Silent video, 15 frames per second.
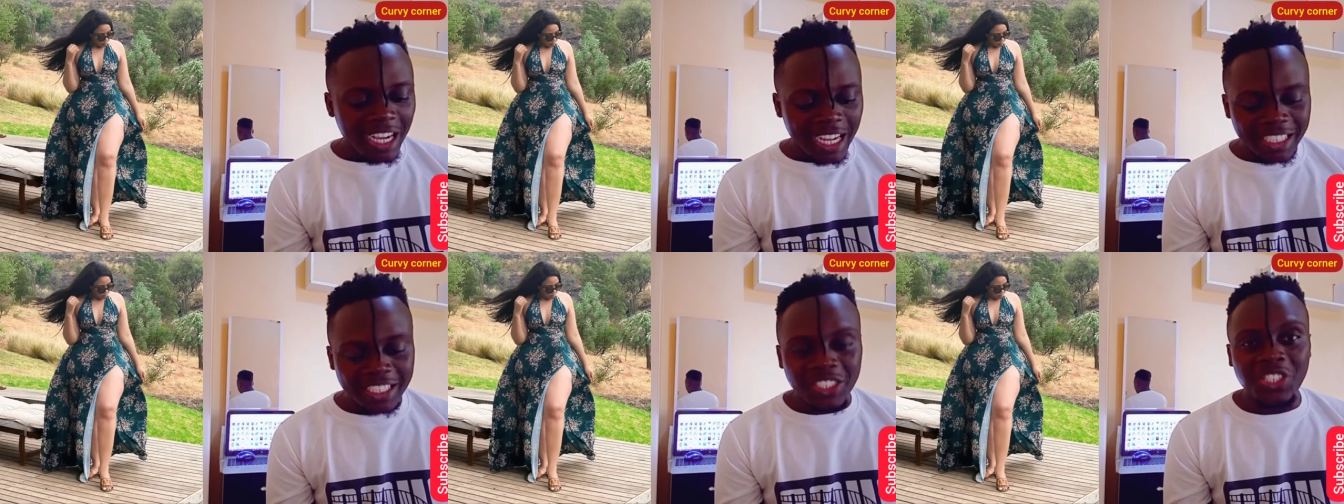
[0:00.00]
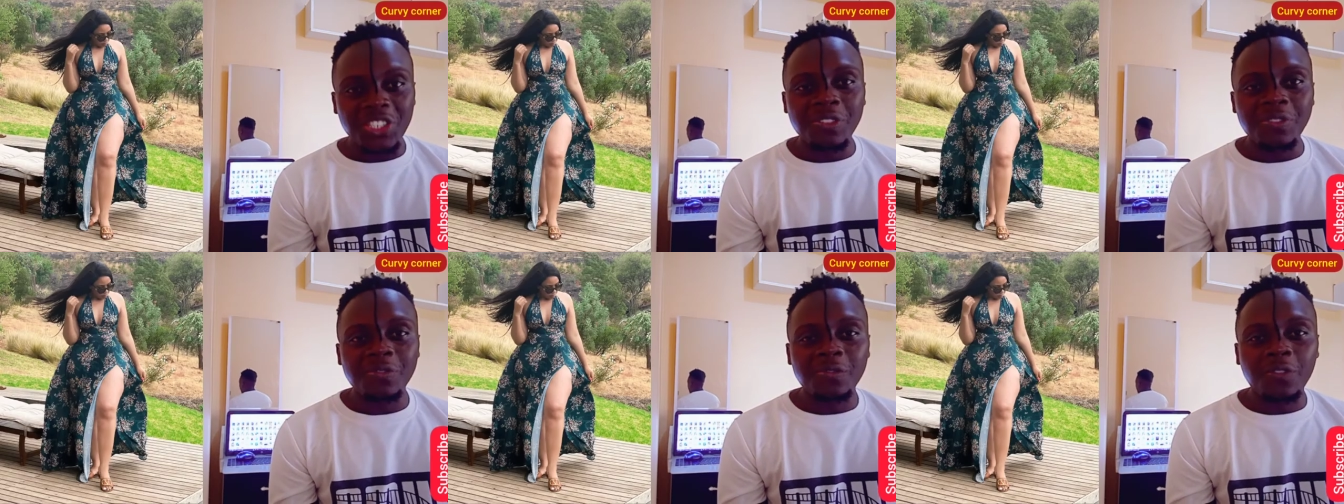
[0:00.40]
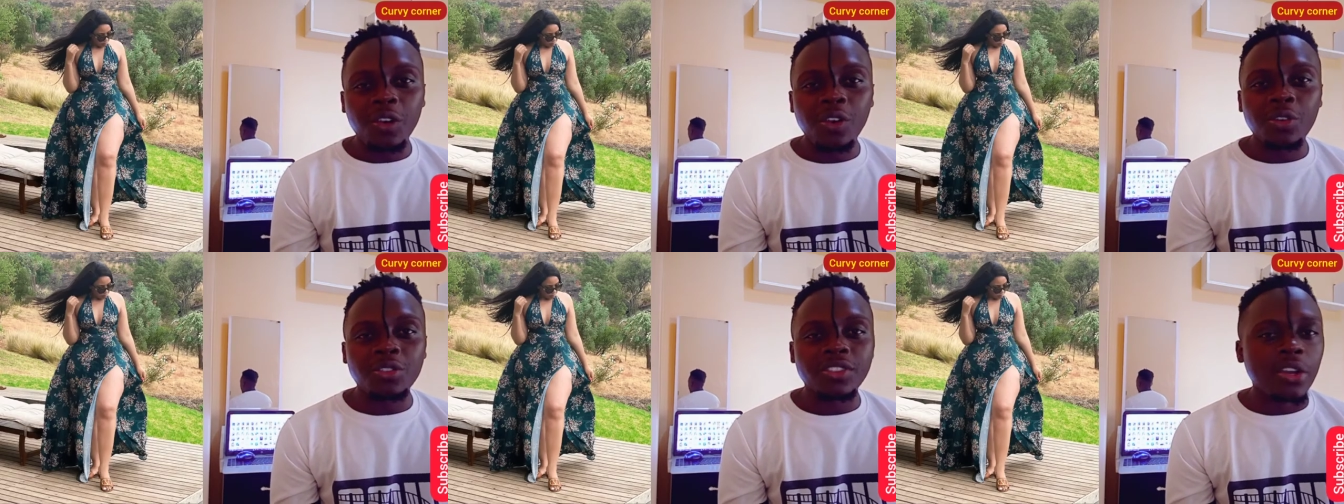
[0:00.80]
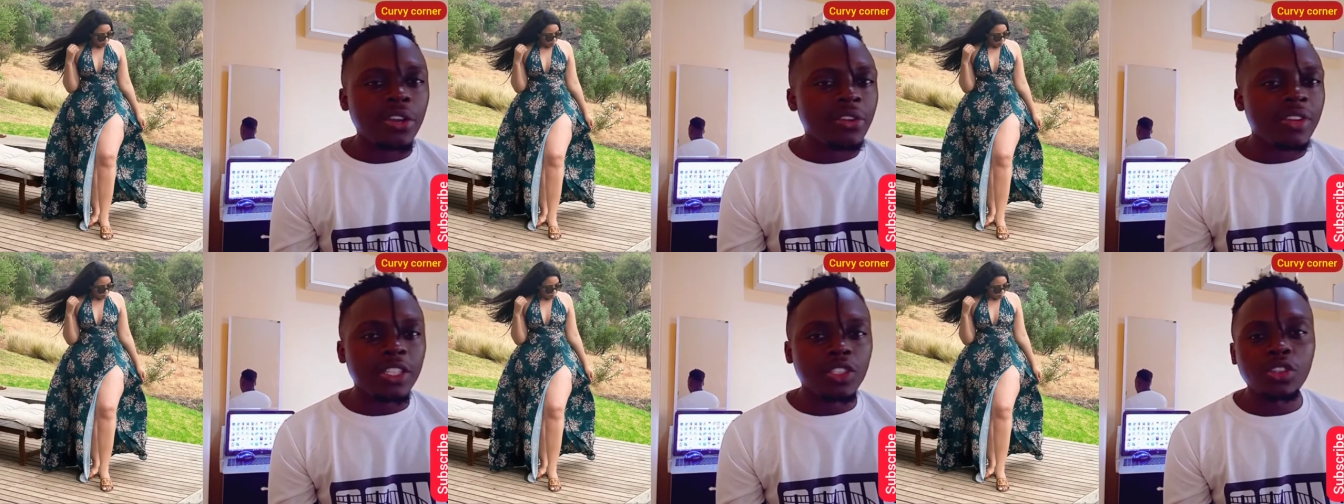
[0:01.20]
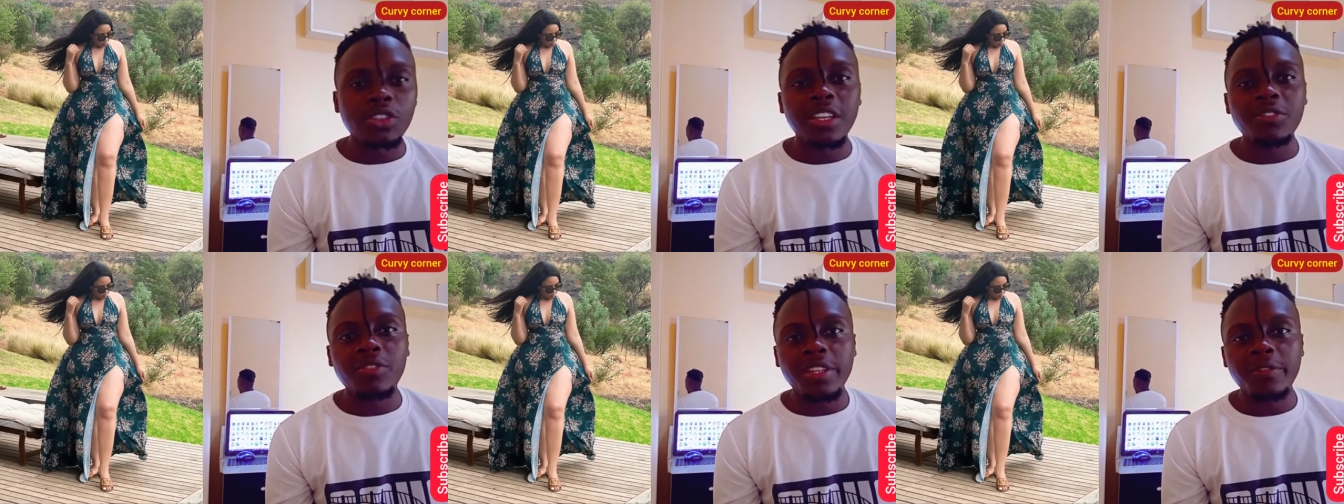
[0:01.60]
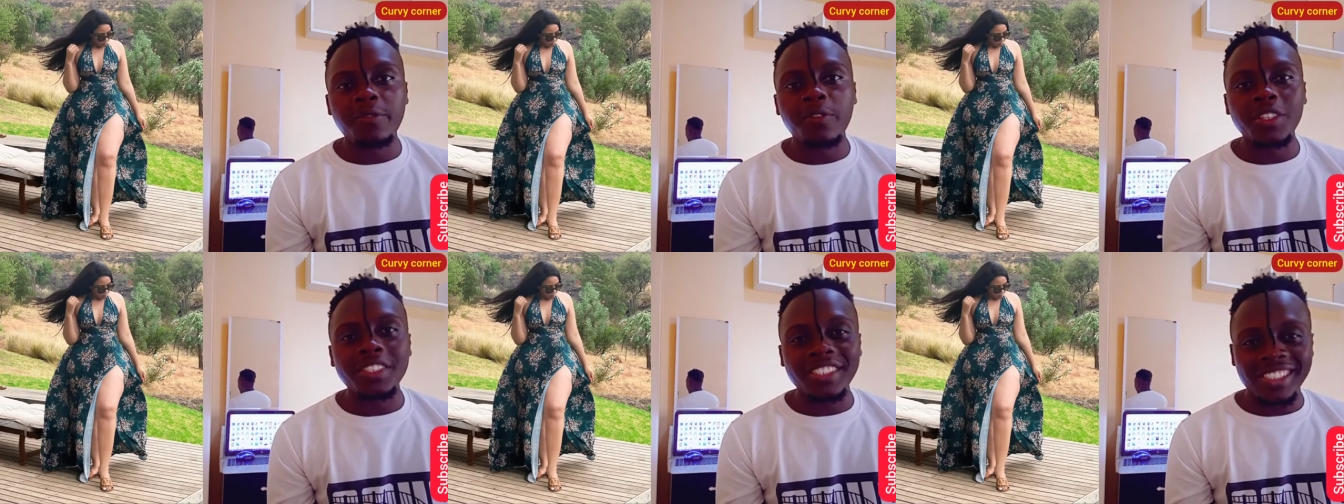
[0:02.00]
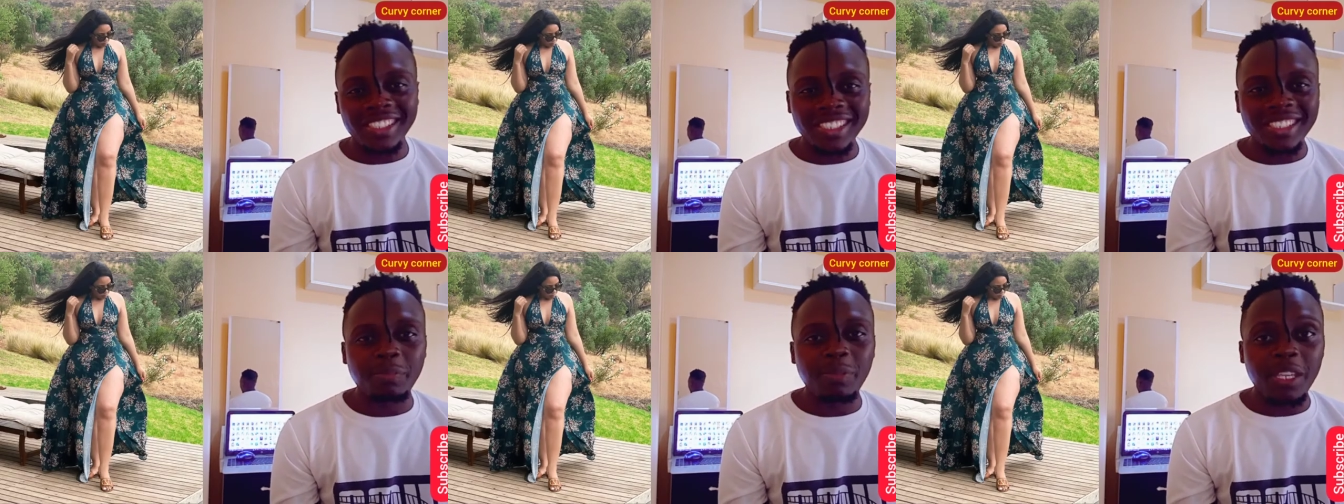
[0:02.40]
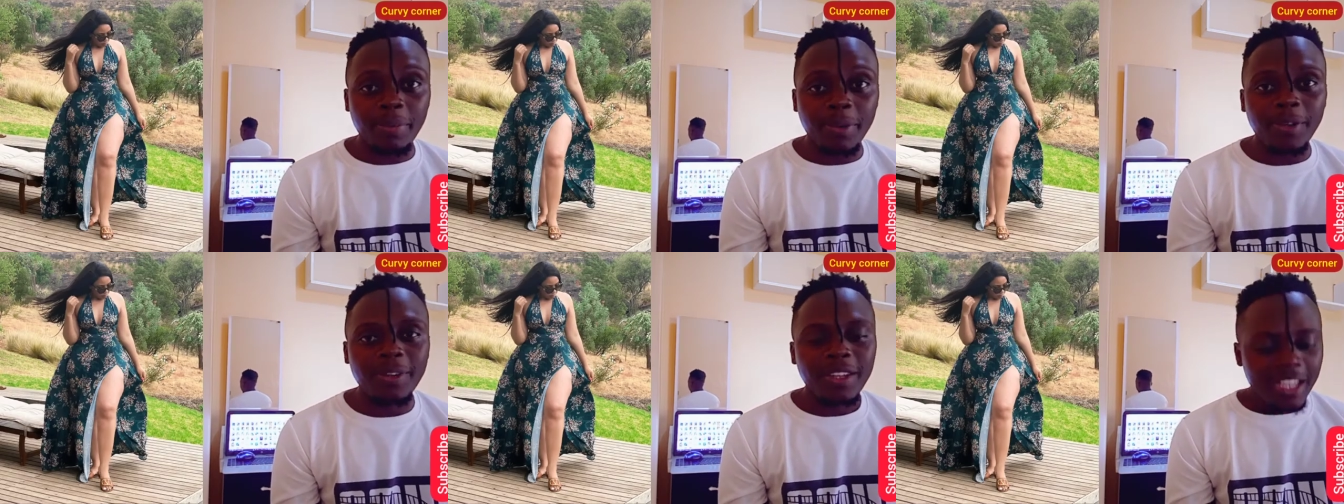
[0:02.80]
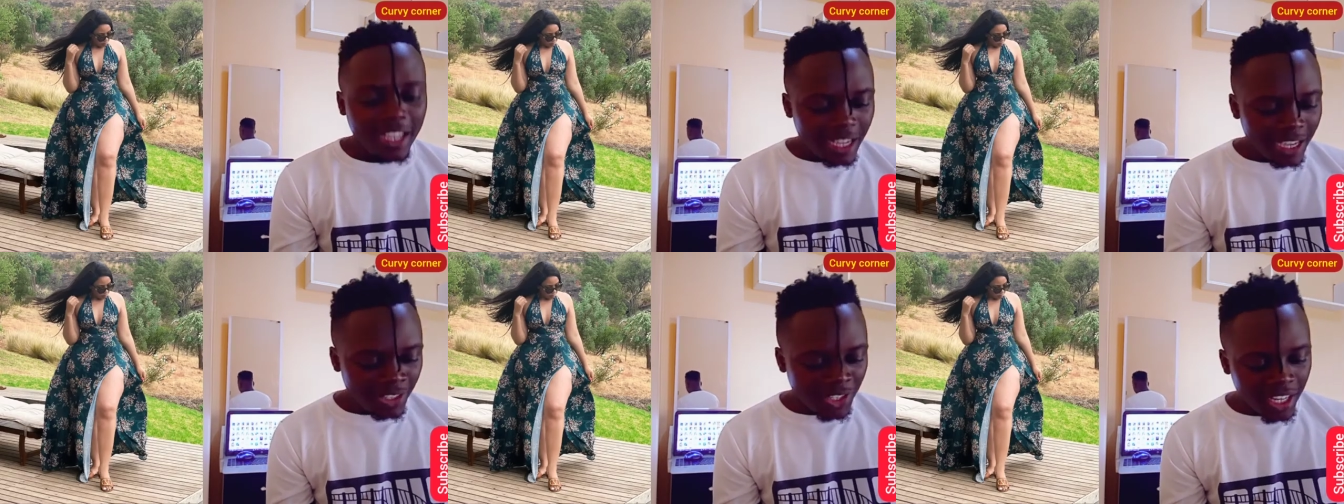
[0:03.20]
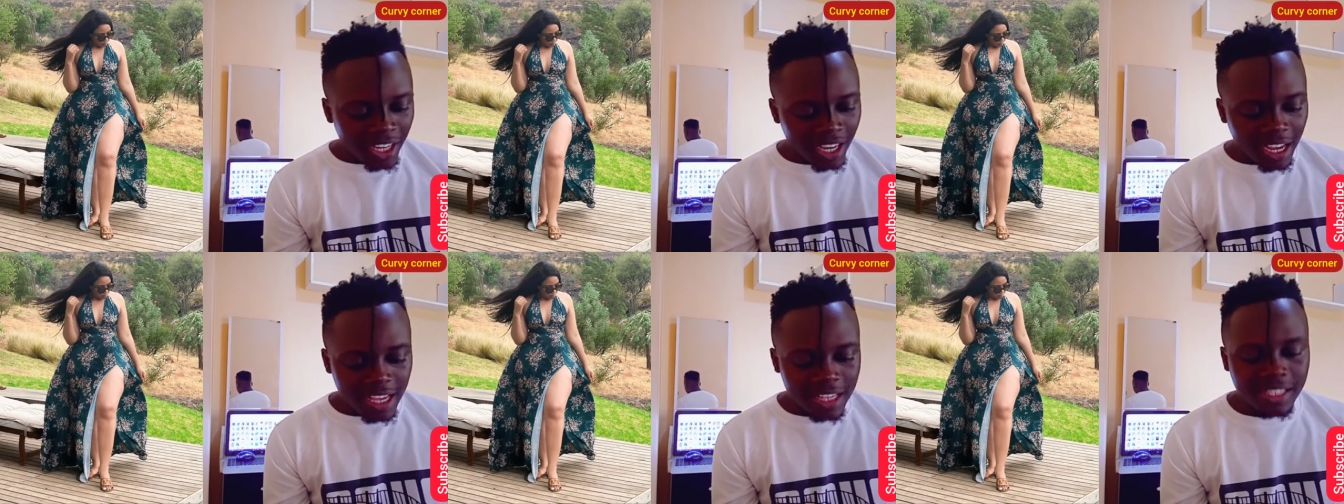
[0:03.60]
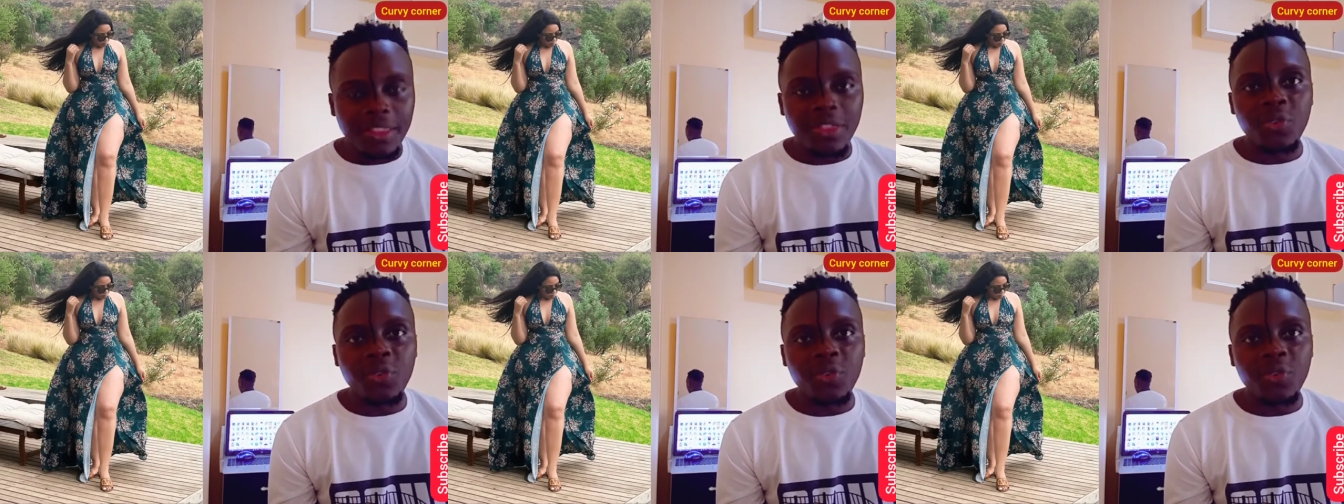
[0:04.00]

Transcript: she follows only two hundred forty-six people, and she has three